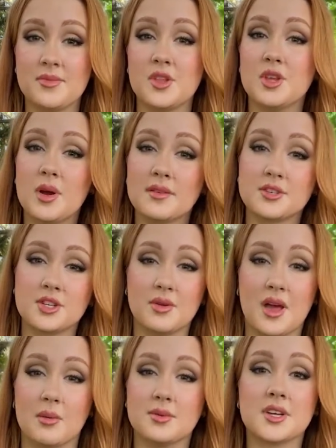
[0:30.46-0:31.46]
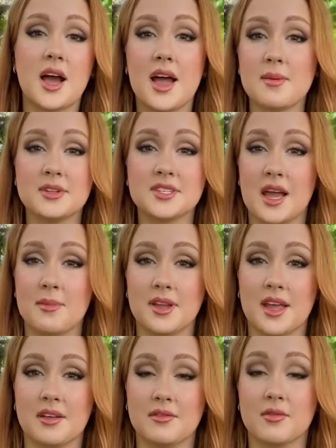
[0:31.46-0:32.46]
You have shown up time and time
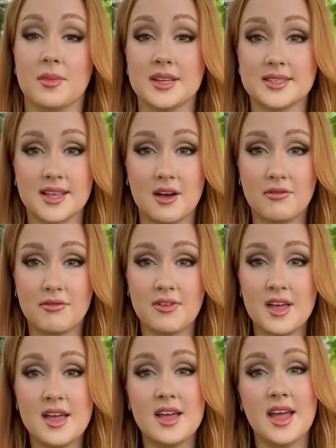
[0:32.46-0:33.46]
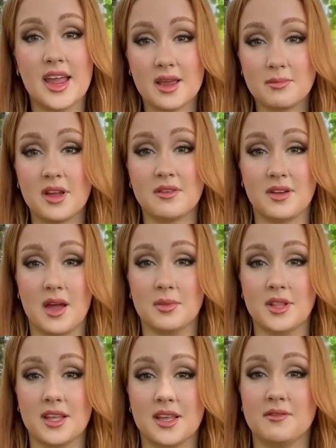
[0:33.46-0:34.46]
again for myself and my
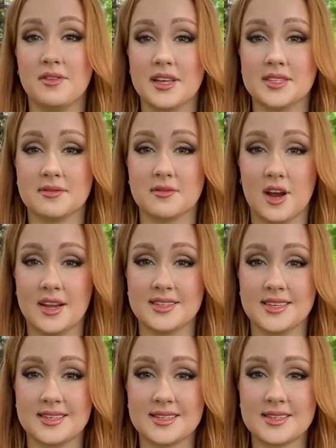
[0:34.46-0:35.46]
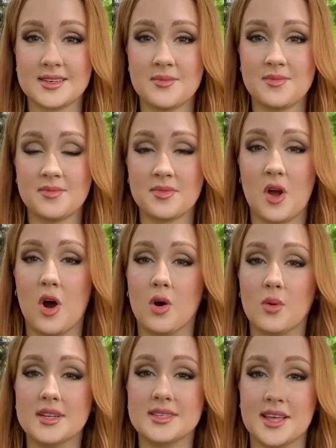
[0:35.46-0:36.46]
family in face of crisis,
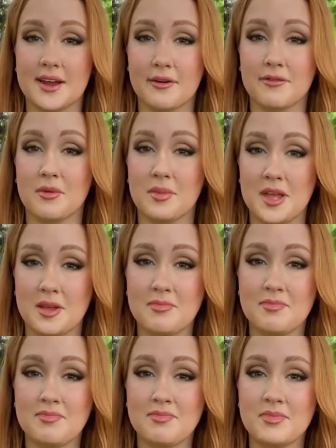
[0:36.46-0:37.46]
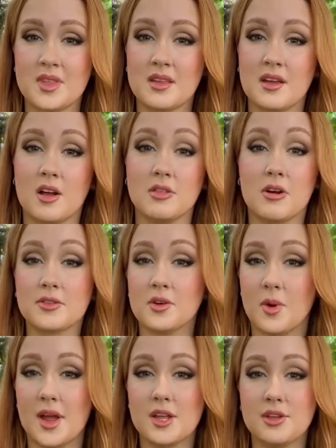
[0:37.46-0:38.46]
always there for me. Along the
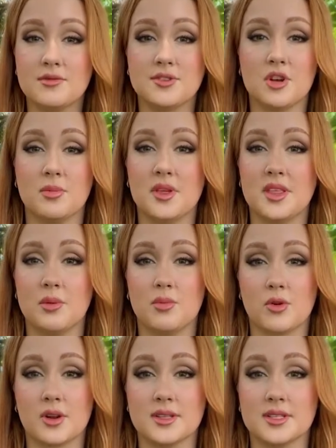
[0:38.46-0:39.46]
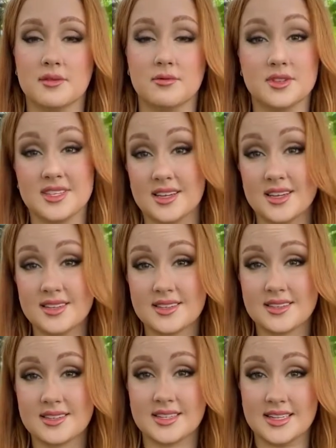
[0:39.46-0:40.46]
way, you've shown me the importance of
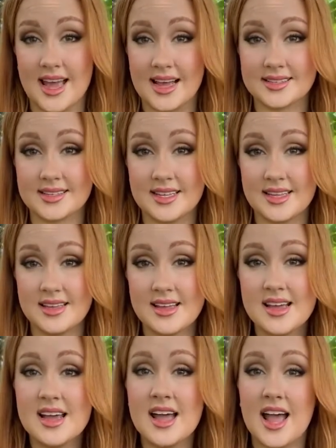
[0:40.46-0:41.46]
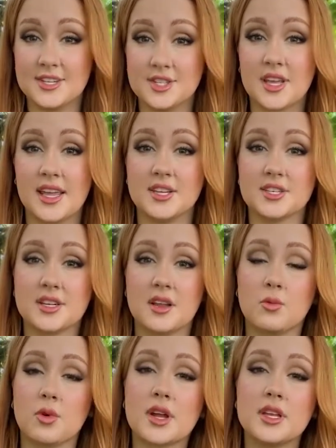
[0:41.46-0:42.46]
resilience, tenacity, education,
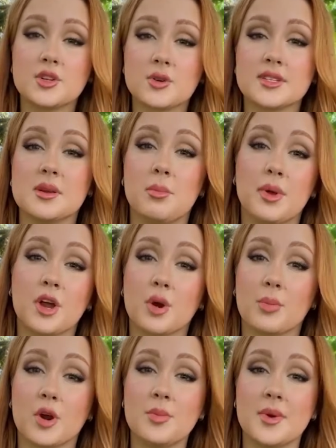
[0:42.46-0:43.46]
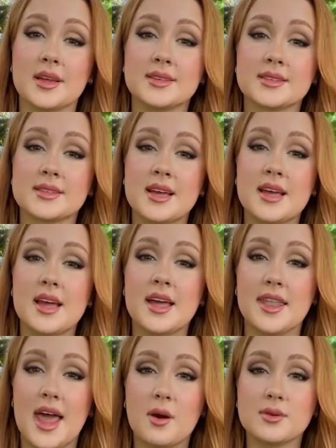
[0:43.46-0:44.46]
and working towards a bigger purpose.
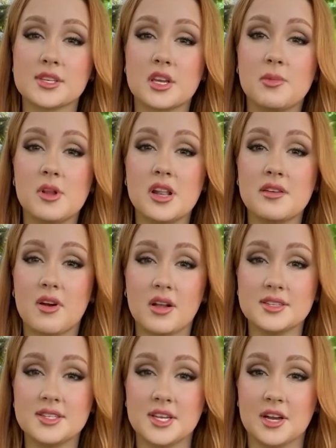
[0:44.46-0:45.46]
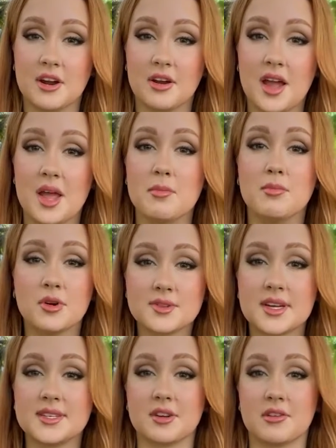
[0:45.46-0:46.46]
Now, as a community volunteer, a
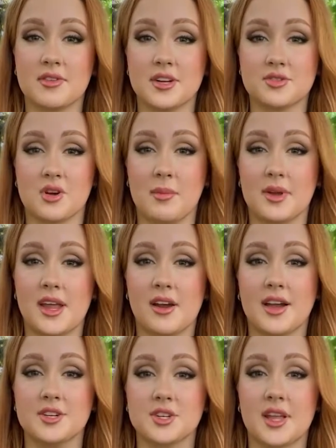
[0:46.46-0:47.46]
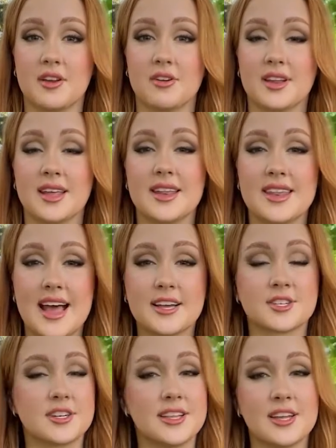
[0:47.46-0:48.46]
multi certified trauma care educator, and a
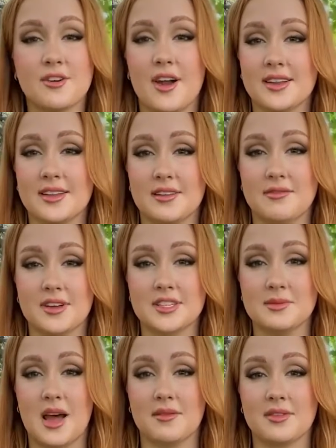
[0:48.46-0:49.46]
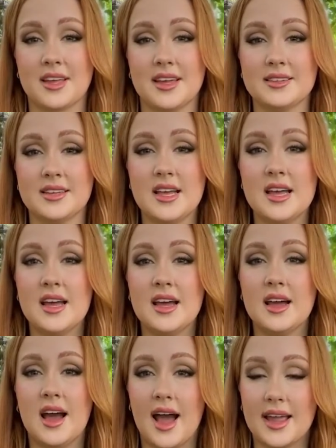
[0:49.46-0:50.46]
nationally accredited victim advocate,
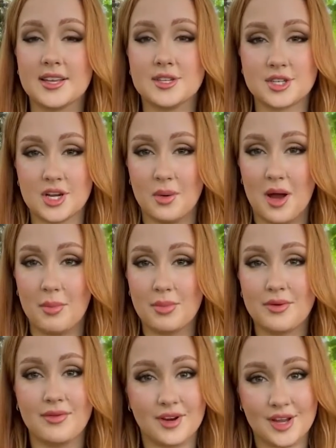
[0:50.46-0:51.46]
I can show up for